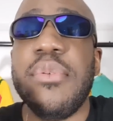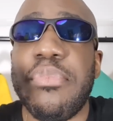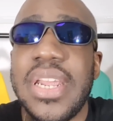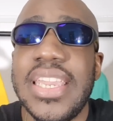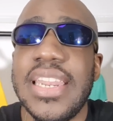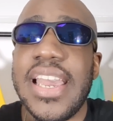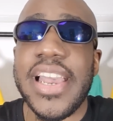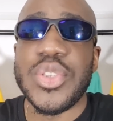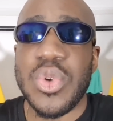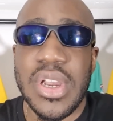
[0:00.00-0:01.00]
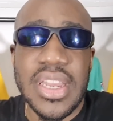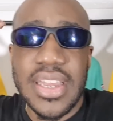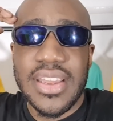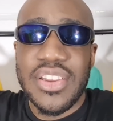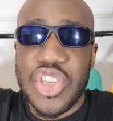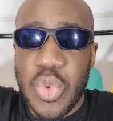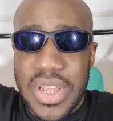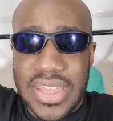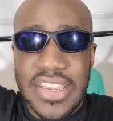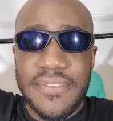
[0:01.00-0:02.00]
But again, guys, you want
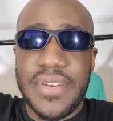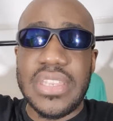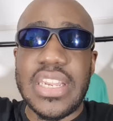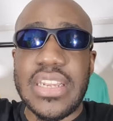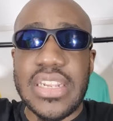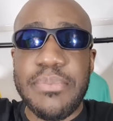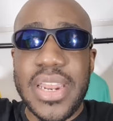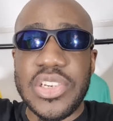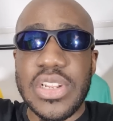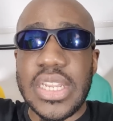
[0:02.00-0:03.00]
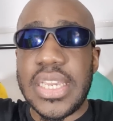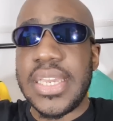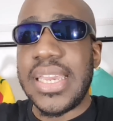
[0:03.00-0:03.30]
to think fifth dimensionally.